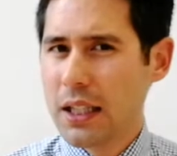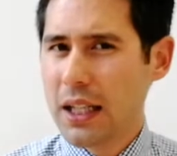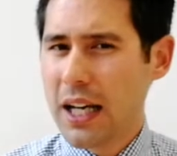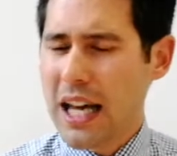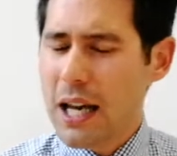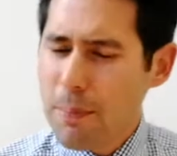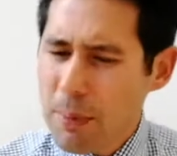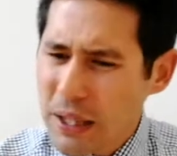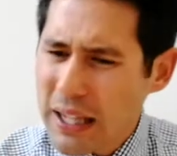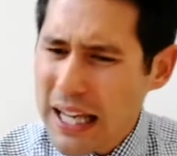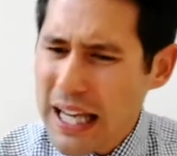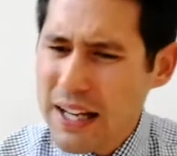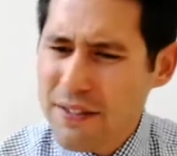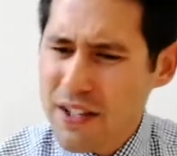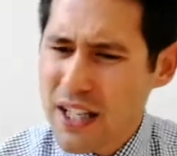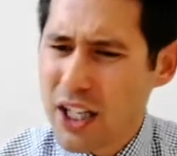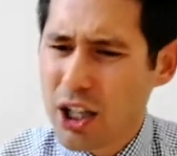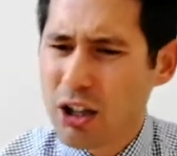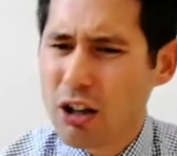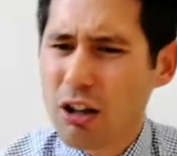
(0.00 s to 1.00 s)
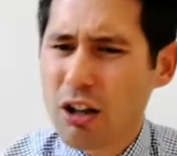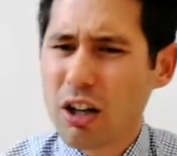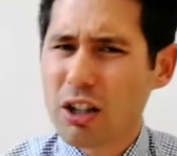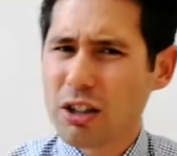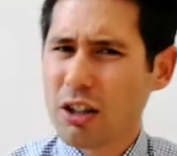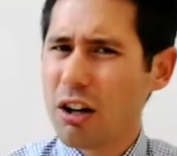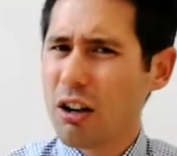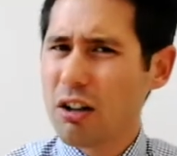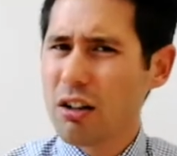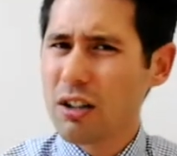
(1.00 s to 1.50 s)
He believes in a god
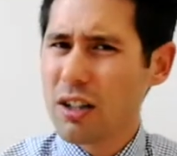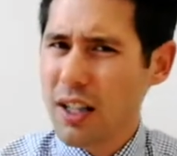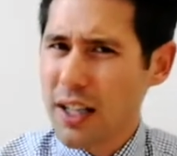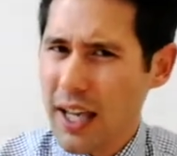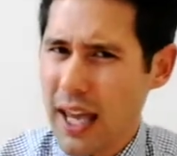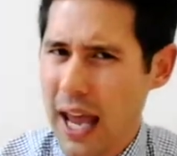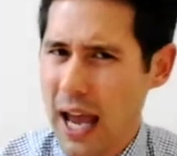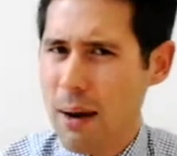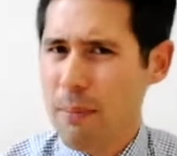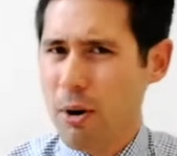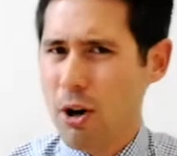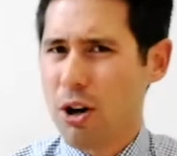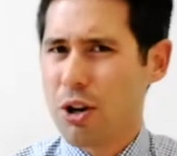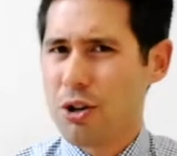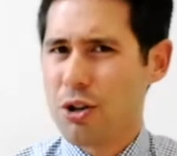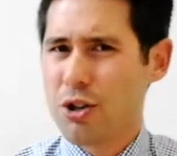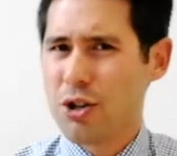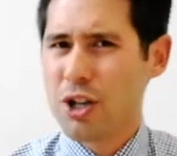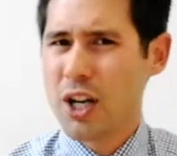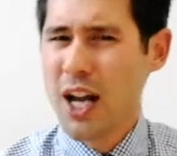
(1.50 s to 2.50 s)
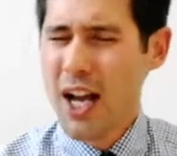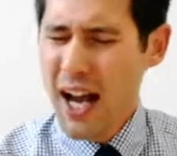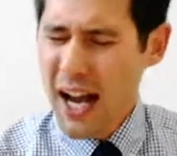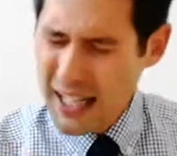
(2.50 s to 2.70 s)
called Chemosh,